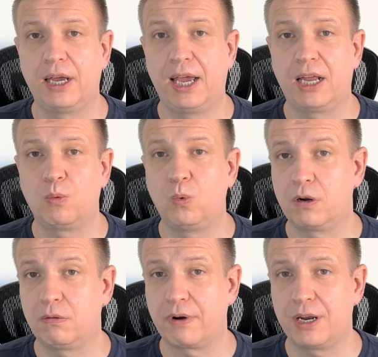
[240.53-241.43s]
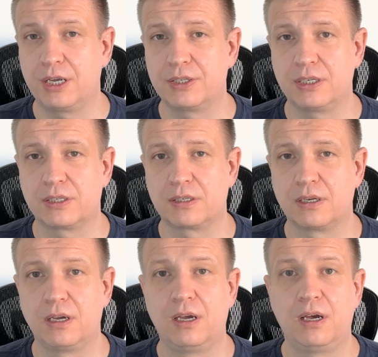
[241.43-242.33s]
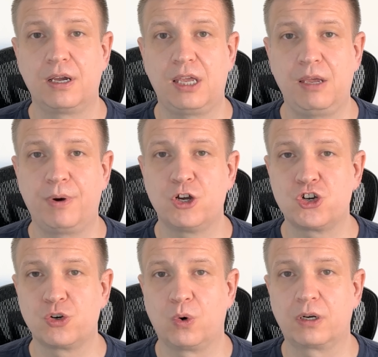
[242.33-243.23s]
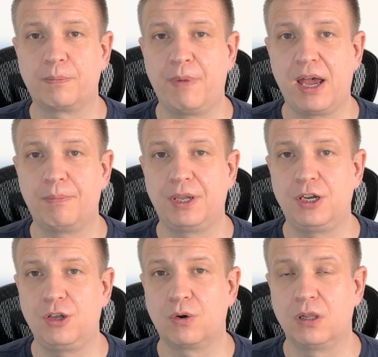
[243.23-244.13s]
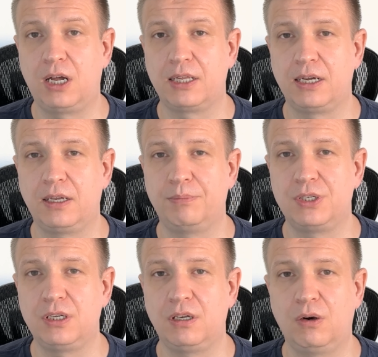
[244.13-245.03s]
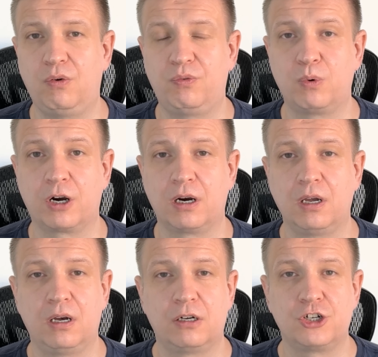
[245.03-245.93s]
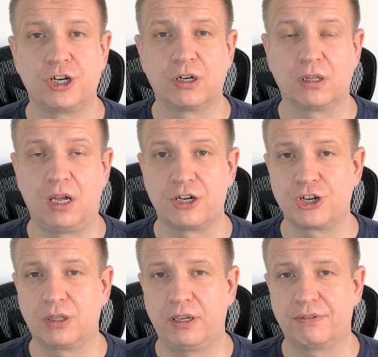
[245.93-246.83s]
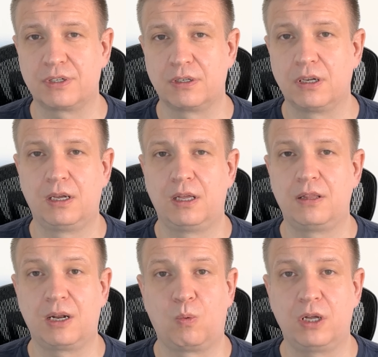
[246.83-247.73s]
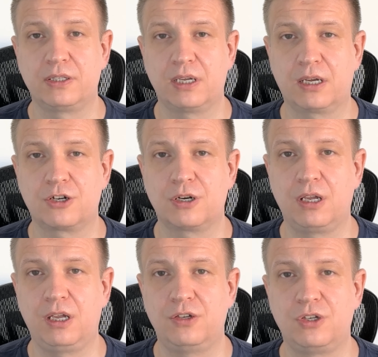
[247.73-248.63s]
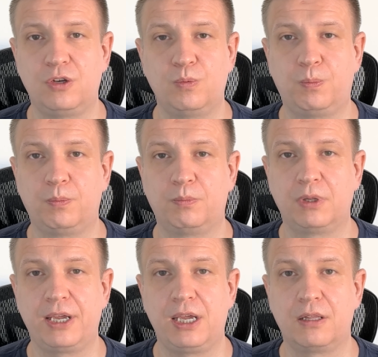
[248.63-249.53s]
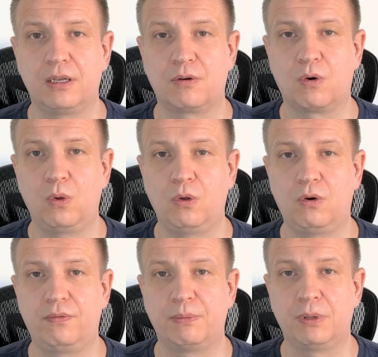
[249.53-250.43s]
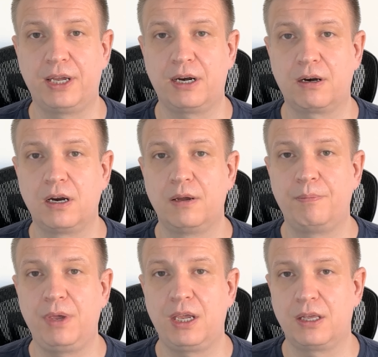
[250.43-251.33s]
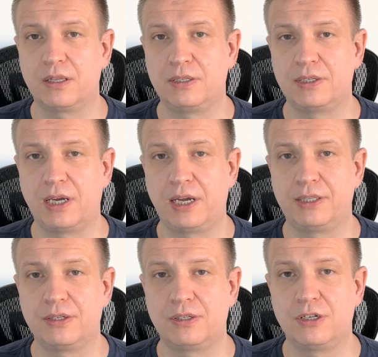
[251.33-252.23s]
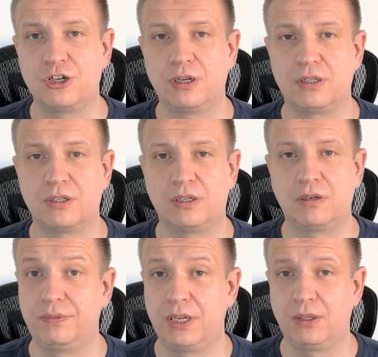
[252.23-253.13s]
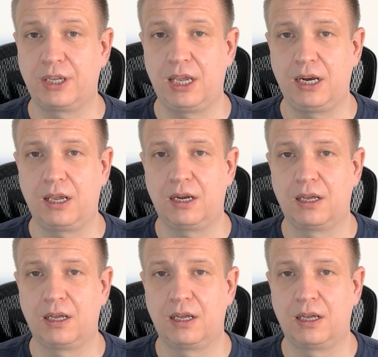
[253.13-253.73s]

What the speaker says: at what already exists. Keep a short map in your Claude.md of where shared logic lives. That one section is you playing the role of the planner, making the design decision instead of delegating it.